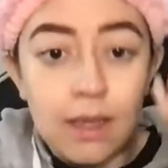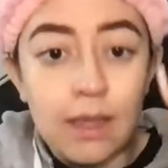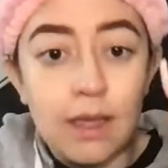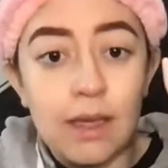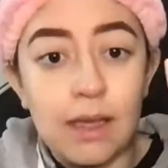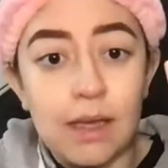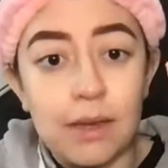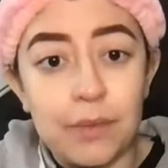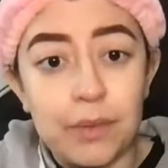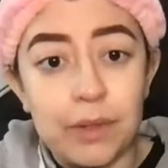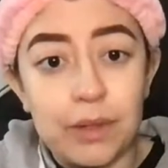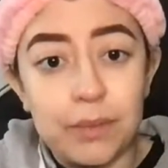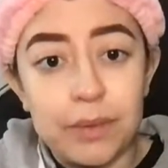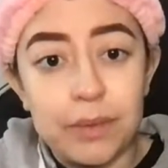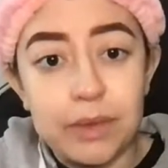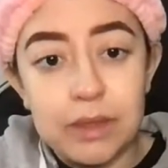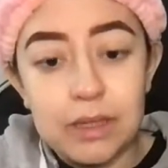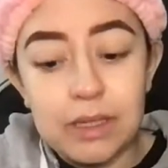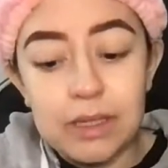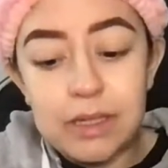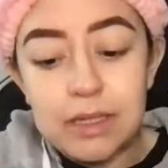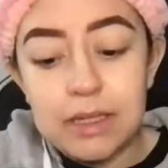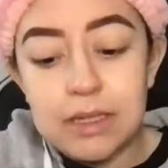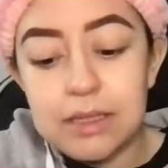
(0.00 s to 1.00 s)
I went in with
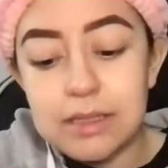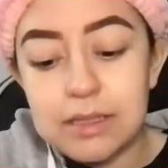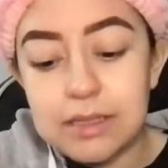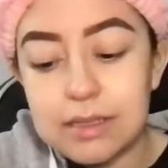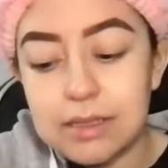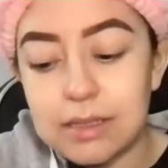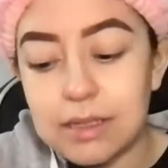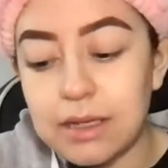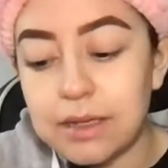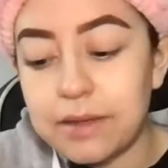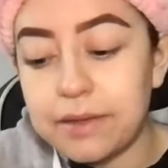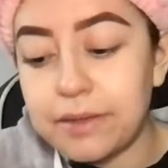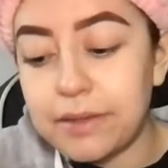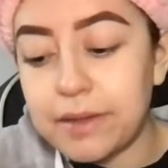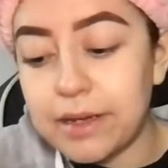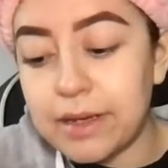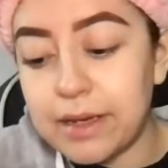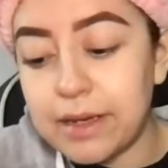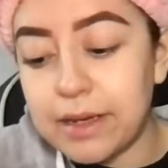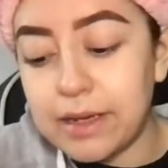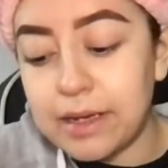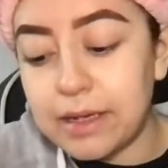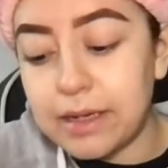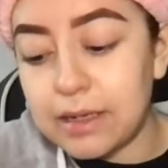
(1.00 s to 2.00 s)
this, and
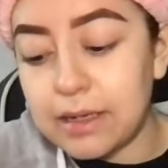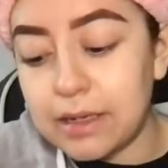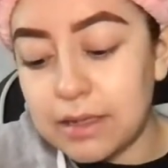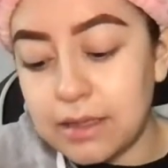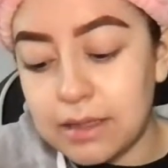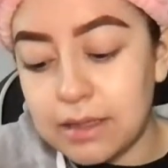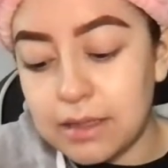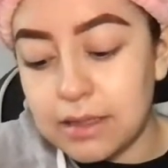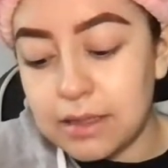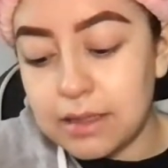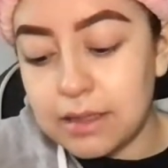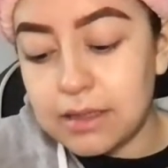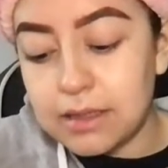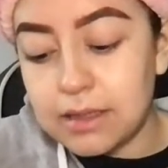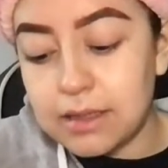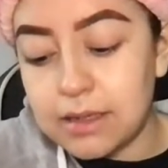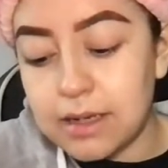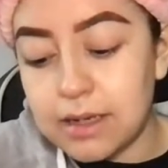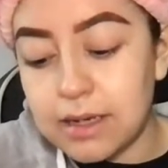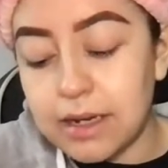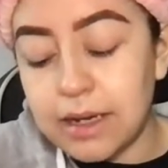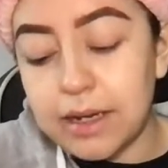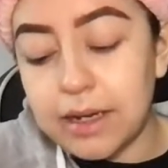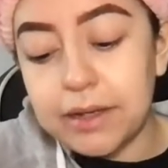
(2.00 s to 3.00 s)
then
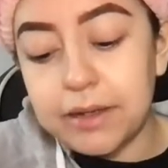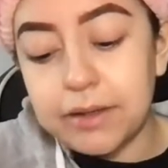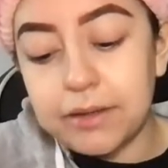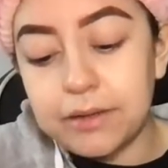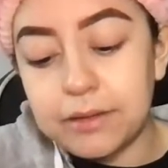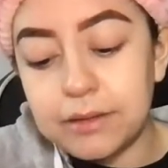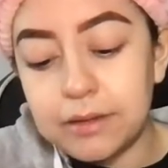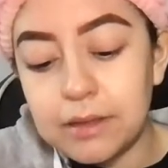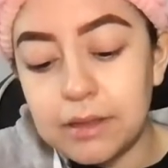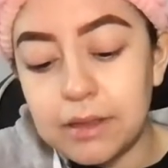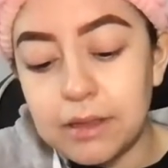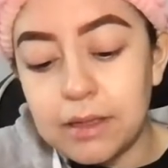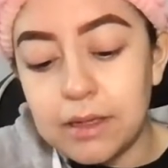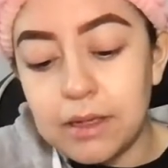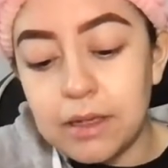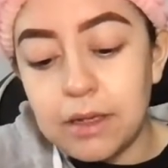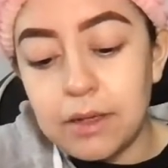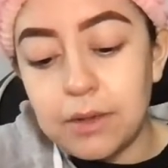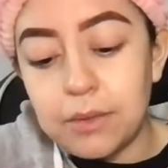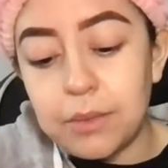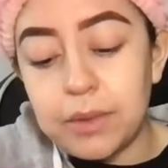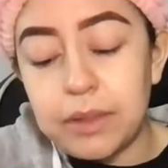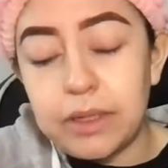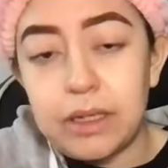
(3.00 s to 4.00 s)
I
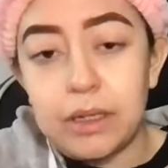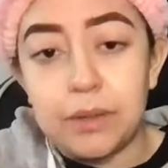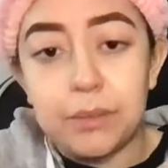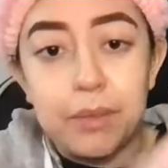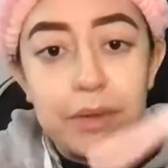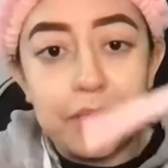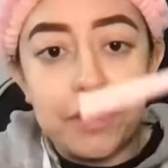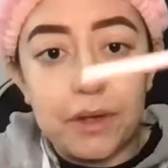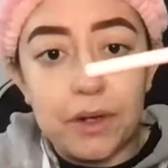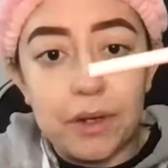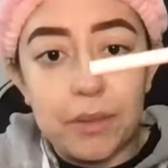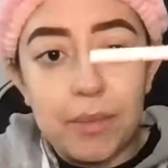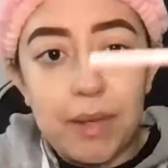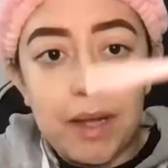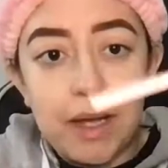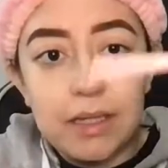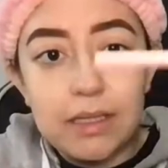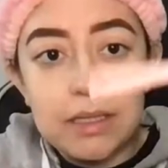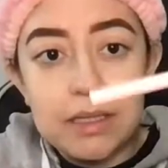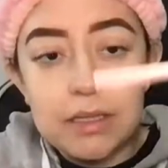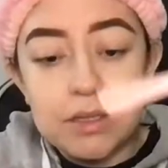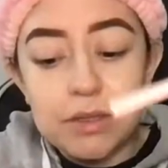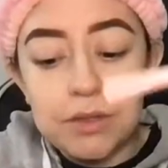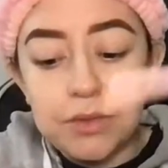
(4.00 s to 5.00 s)
went in with her
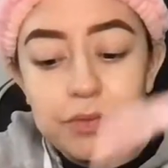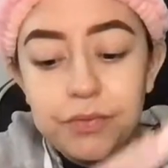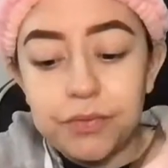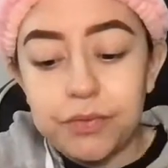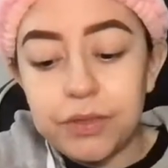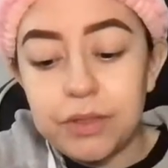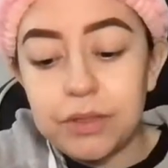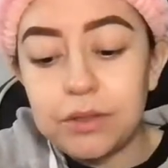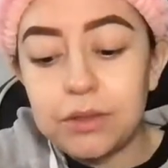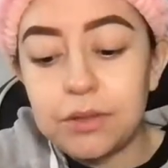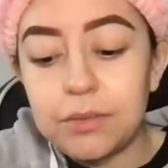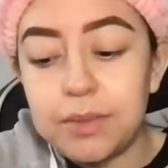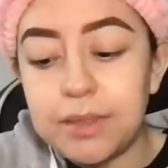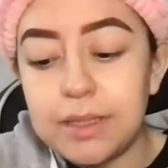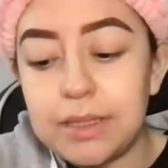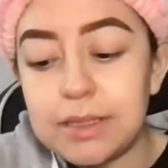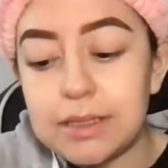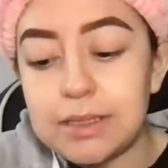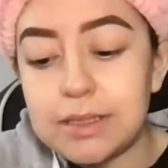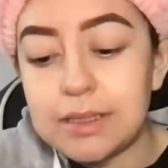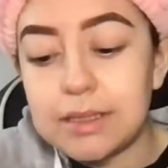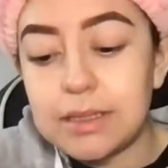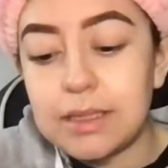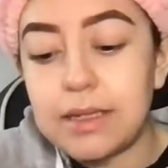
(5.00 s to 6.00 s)
pencil for a little
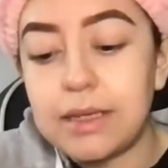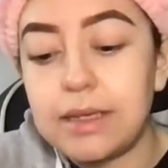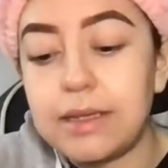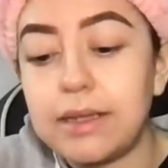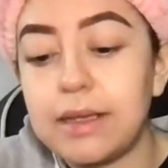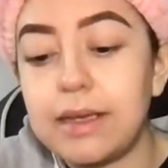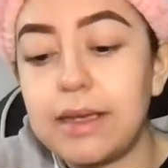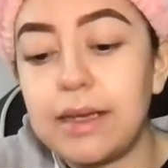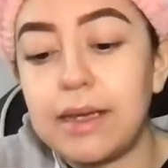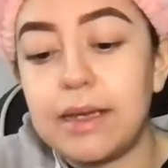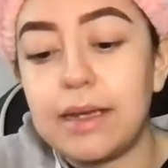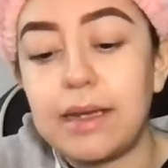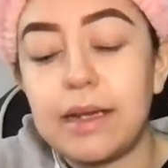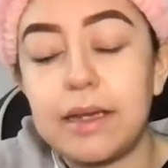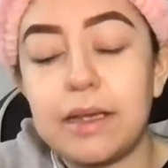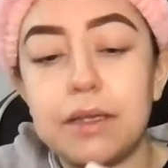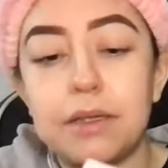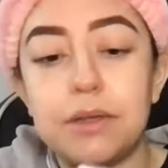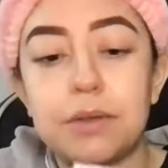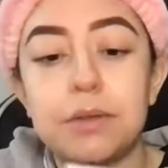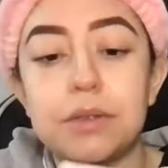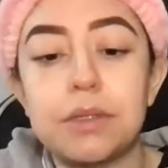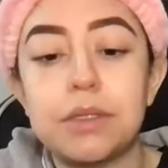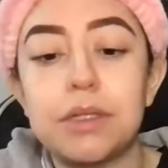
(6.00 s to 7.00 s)
bit, and then I
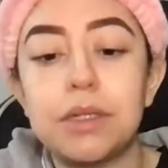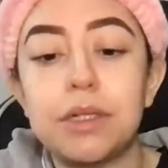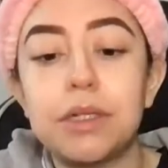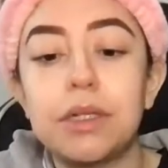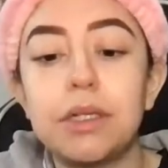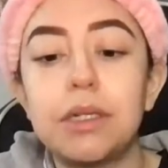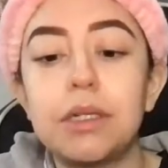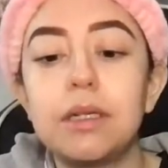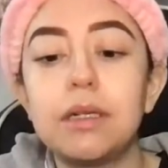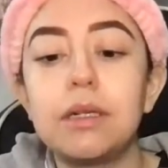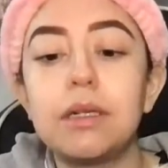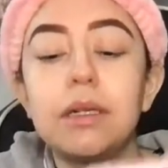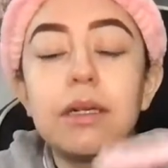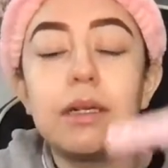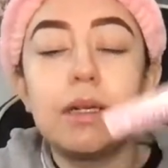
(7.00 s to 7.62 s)
used her